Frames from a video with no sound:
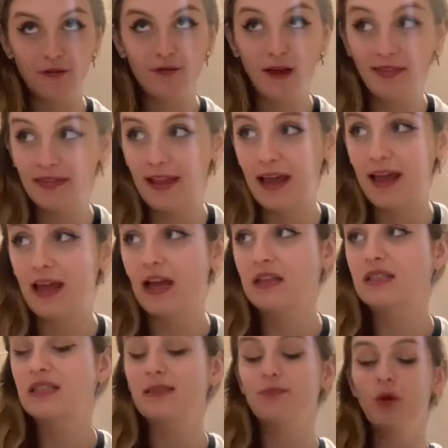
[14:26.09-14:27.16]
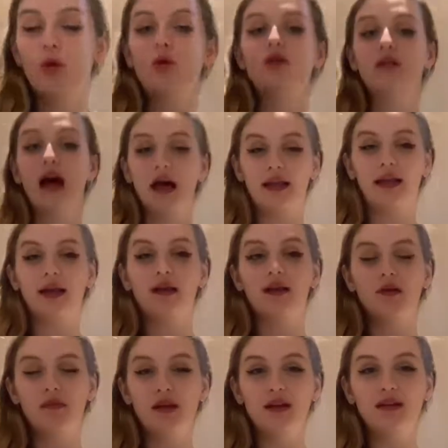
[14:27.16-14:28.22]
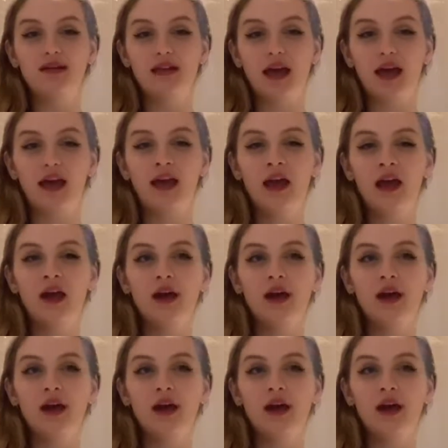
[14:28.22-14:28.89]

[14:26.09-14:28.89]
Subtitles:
friendly and small, tight-knit community,